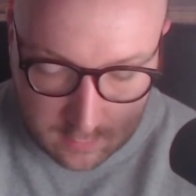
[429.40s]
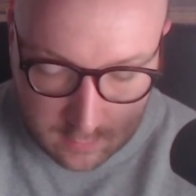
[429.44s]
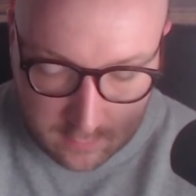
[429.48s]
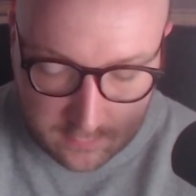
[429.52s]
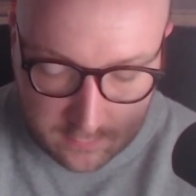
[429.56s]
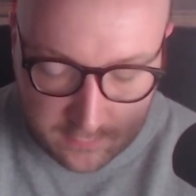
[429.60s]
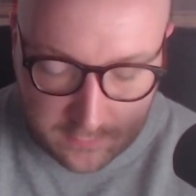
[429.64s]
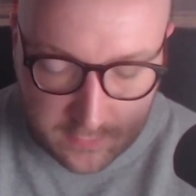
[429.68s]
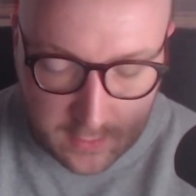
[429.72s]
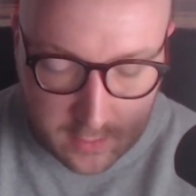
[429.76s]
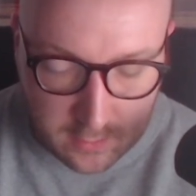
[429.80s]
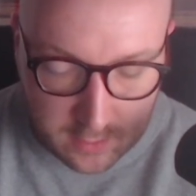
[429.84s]

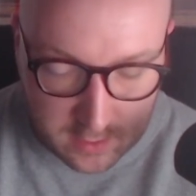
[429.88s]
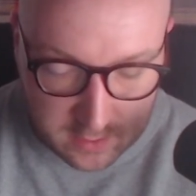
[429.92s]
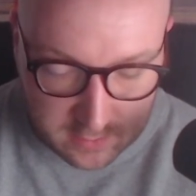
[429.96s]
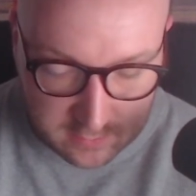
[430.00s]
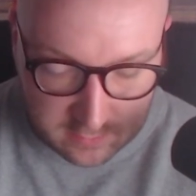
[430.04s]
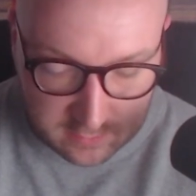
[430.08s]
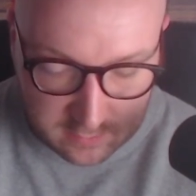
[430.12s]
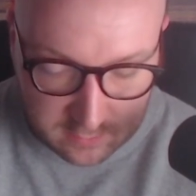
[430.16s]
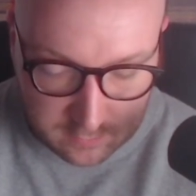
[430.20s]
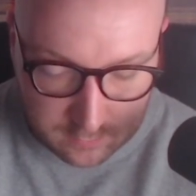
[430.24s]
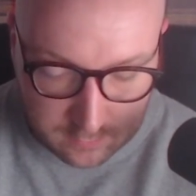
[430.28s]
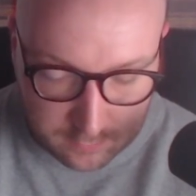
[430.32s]

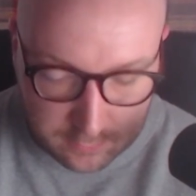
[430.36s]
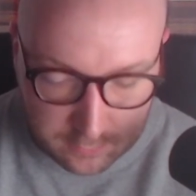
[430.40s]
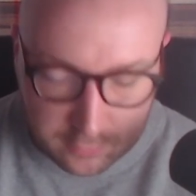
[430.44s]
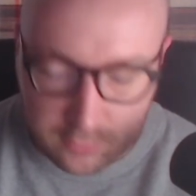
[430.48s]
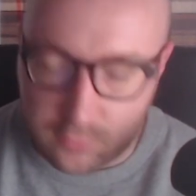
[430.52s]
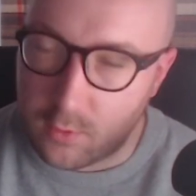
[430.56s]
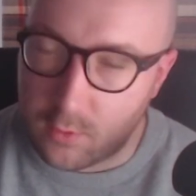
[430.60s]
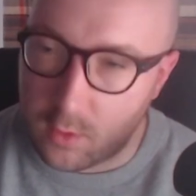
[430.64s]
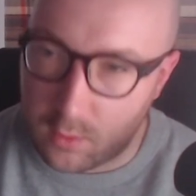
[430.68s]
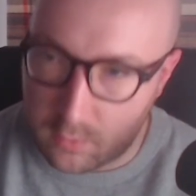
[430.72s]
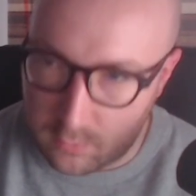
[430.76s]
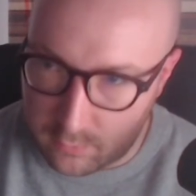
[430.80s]
Ferry's
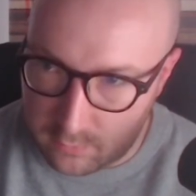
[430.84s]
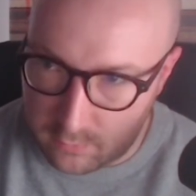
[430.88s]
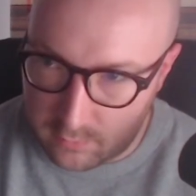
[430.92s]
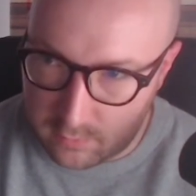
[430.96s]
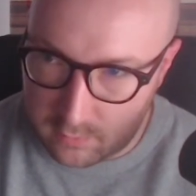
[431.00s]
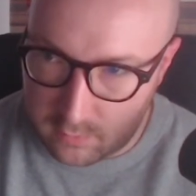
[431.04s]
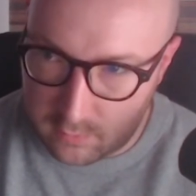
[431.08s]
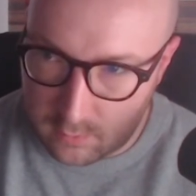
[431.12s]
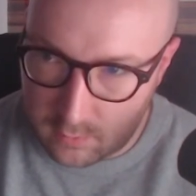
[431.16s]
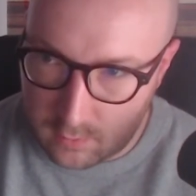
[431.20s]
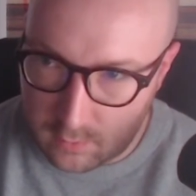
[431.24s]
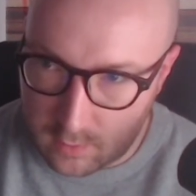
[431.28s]

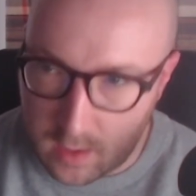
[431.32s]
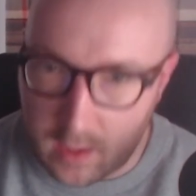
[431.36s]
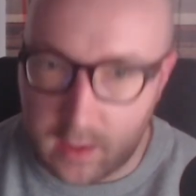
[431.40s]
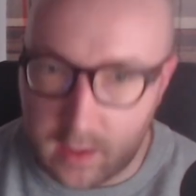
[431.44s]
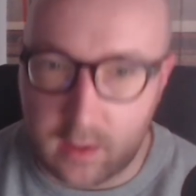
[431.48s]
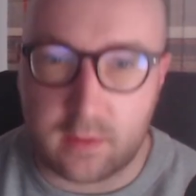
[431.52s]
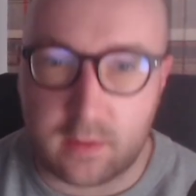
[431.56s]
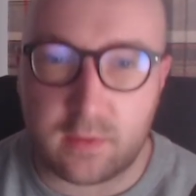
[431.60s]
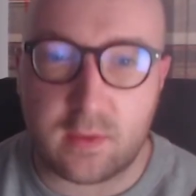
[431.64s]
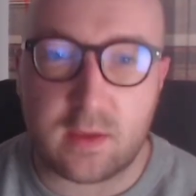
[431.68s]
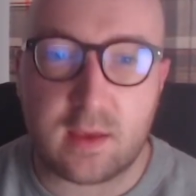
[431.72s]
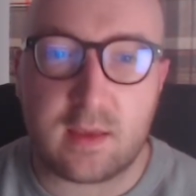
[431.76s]
prose,
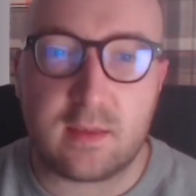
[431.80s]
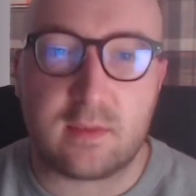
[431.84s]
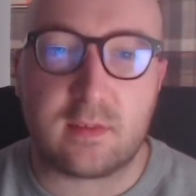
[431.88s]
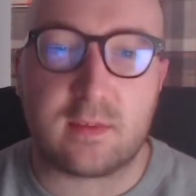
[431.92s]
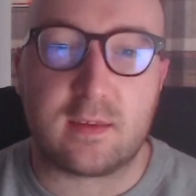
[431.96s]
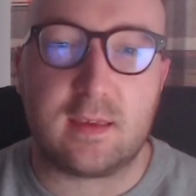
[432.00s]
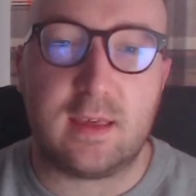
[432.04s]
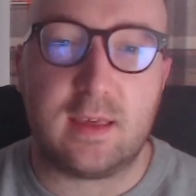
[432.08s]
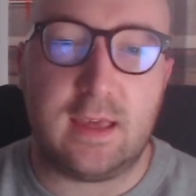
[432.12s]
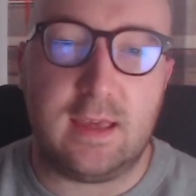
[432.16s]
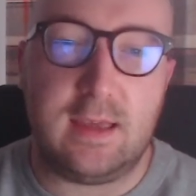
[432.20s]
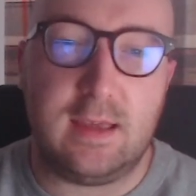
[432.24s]
and I think it's
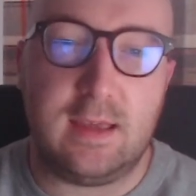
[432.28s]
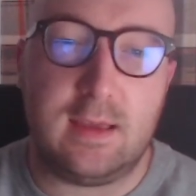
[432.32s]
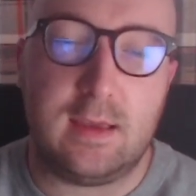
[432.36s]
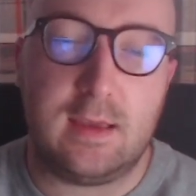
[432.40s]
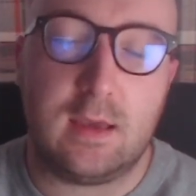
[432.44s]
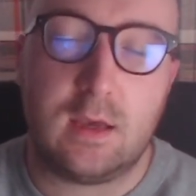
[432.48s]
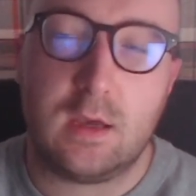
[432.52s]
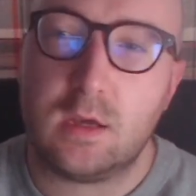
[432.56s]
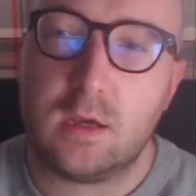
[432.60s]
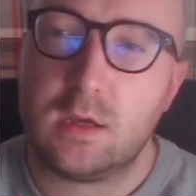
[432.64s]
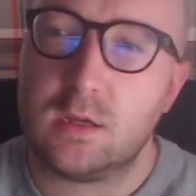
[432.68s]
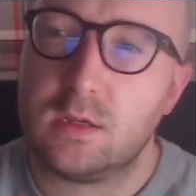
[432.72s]
key
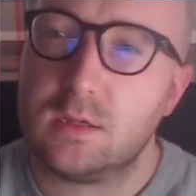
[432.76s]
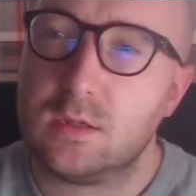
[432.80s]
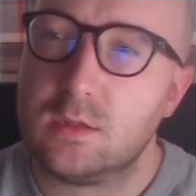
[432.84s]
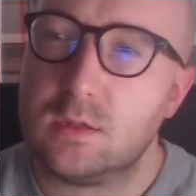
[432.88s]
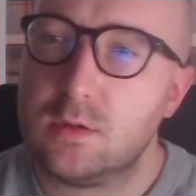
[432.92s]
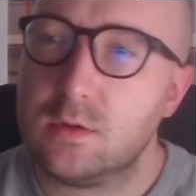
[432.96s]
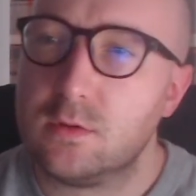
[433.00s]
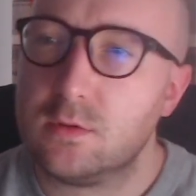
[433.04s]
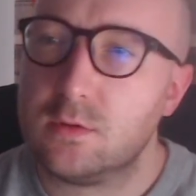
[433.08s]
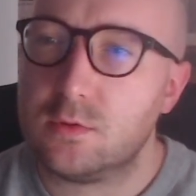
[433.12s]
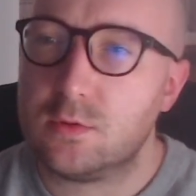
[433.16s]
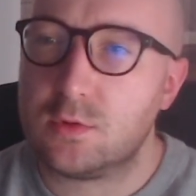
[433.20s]

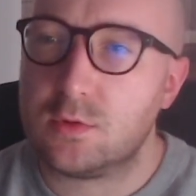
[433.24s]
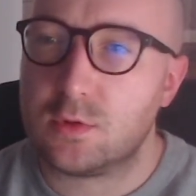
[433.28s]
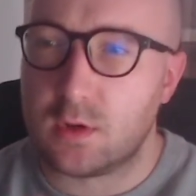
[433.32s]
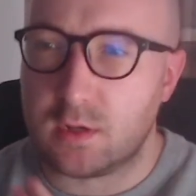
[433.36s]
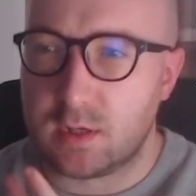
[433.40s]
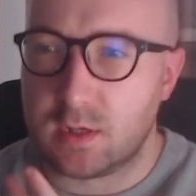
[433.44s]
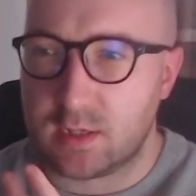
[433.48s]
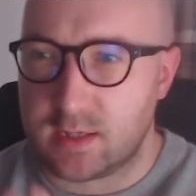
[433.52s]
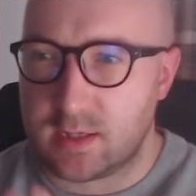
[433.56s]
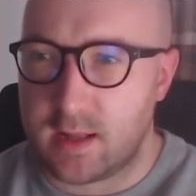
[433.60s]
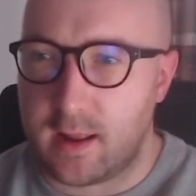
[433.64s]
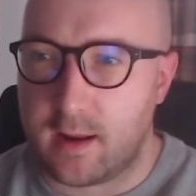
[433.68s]
to
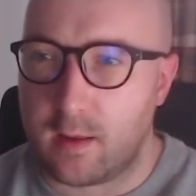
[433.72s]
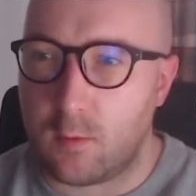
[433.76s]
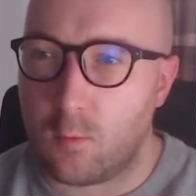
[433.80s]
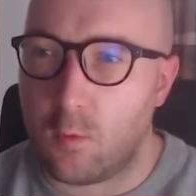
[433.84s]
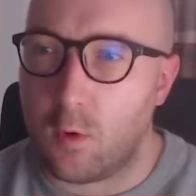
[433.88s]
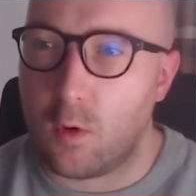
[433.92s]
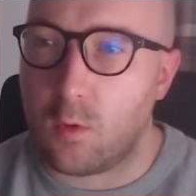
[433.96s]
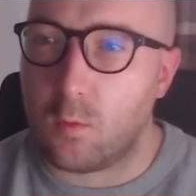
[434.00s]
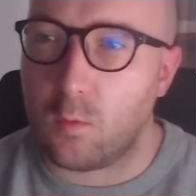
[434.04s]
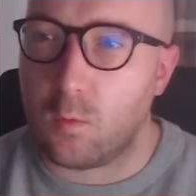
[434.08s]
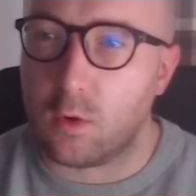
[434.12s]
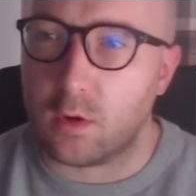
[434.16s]
understanding
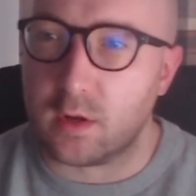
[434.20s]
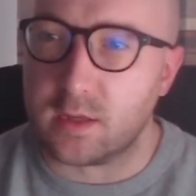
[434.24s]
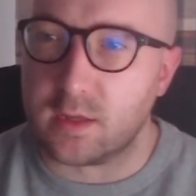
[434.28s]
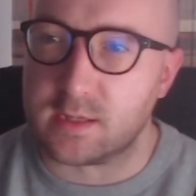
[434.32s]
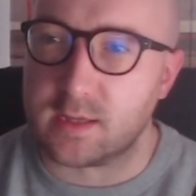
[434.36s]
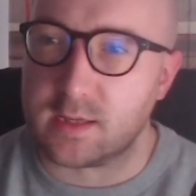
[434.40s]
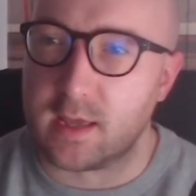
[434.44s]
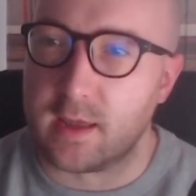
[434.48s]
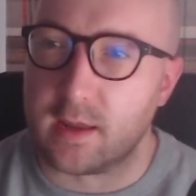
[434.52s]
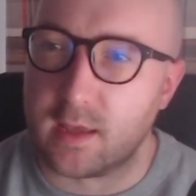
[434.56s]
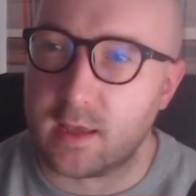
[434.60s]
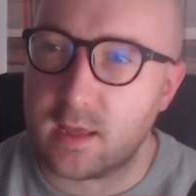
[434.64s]
what one is
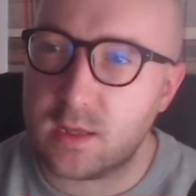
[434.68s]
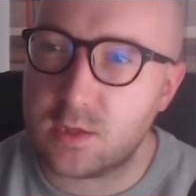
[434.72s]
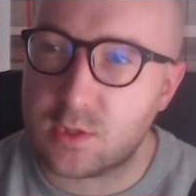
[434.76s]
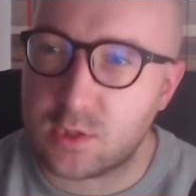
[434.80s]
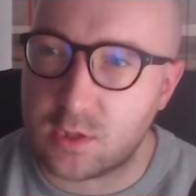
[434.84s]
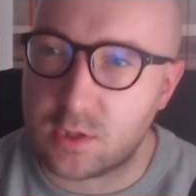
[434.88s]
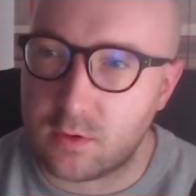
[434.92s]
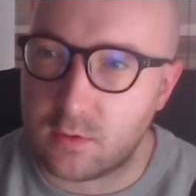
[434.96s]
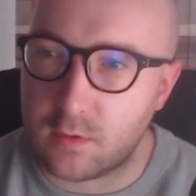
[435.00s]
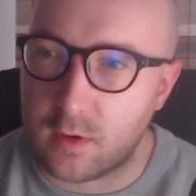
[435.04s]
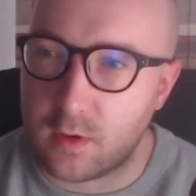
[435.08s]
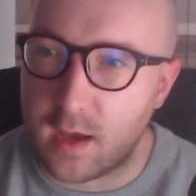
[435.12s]
getting
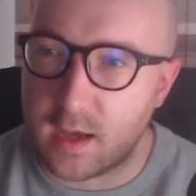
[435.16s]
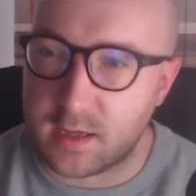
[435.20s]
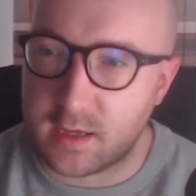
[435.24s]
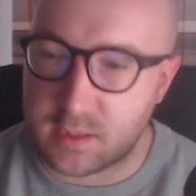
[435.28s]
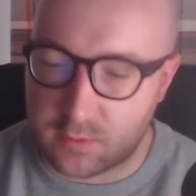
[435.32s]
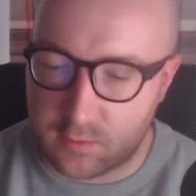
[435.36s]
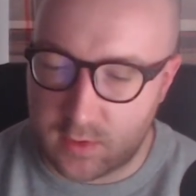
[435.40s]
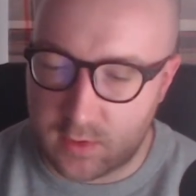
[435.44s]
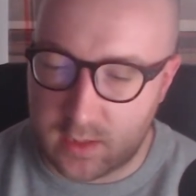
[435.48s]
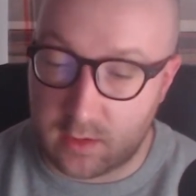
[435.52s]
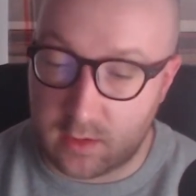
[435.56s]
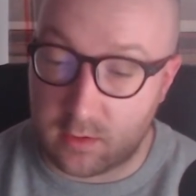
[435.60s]
into as
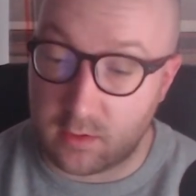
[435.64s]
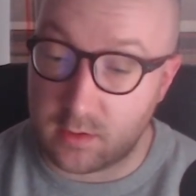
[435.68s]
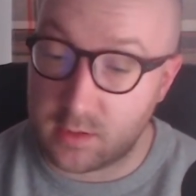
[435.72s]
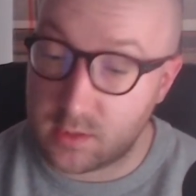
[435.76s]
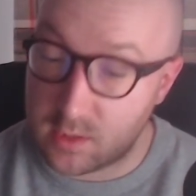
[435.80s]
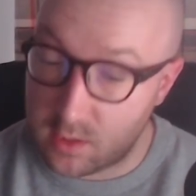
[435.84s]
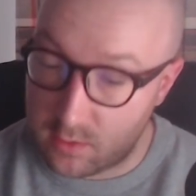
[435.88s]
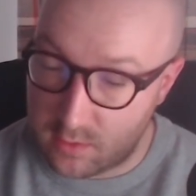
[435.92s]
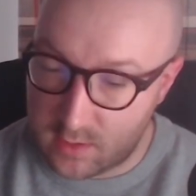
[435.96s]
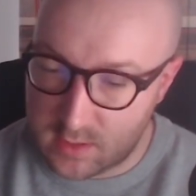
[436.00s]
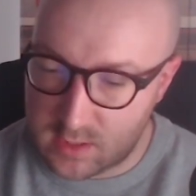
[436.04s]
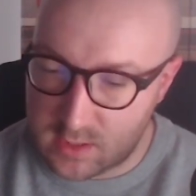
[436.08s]
a reader. And
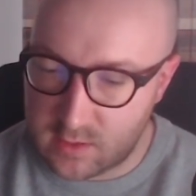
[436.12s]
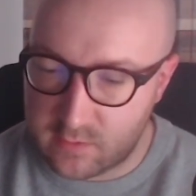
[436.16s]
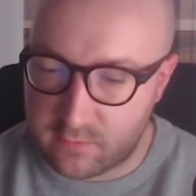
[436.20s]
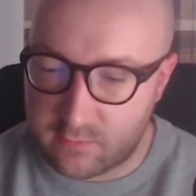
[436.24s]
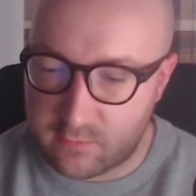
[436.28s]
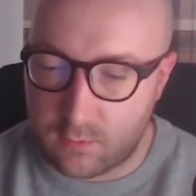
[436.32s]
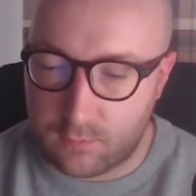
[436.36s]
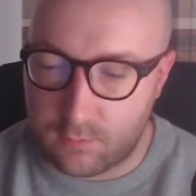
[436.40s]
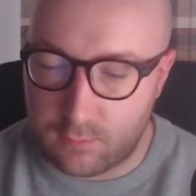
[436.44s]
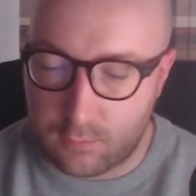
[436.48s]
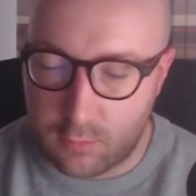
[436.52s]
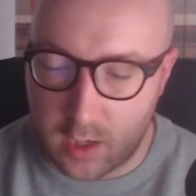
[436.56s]
so this is
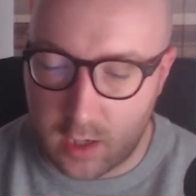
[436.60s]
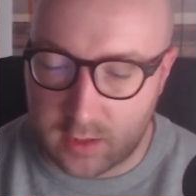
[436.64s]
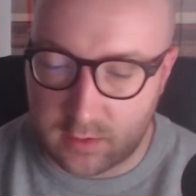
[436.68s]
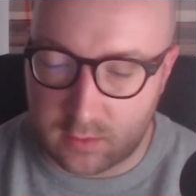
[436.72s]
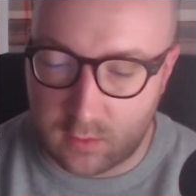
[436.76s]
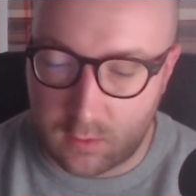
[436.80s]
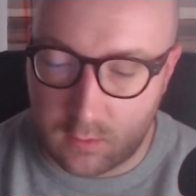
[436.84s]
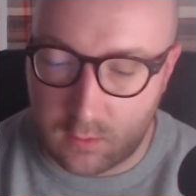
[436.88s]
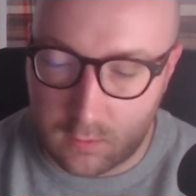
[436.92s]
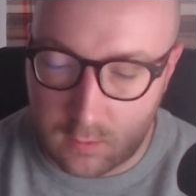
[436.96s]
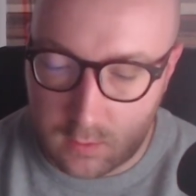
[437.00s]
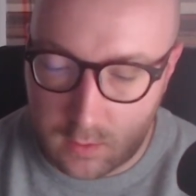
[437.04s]
from
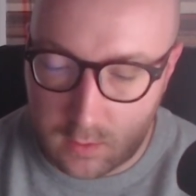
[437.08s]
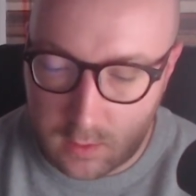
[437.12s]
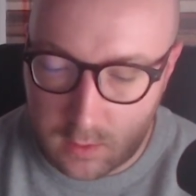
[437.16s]
Breton.